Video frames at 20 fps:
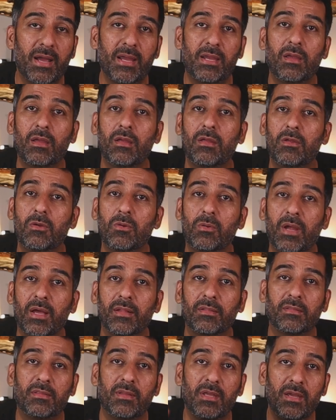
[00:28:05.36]
bike, you
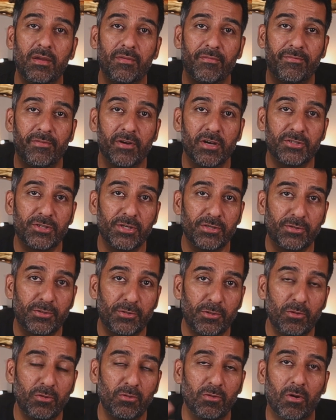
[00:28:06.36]
get the version
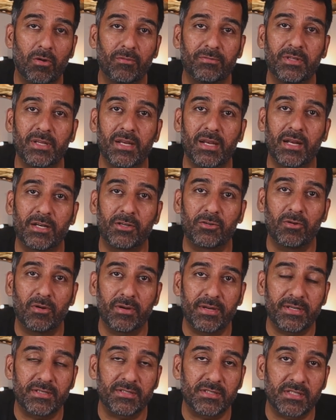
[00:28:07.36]
2 of the
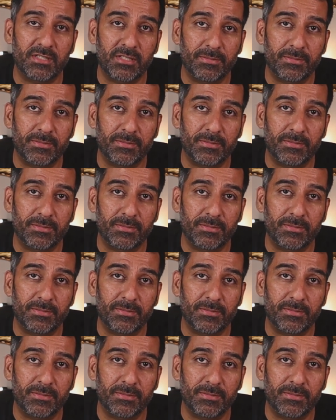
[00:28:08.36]
electronic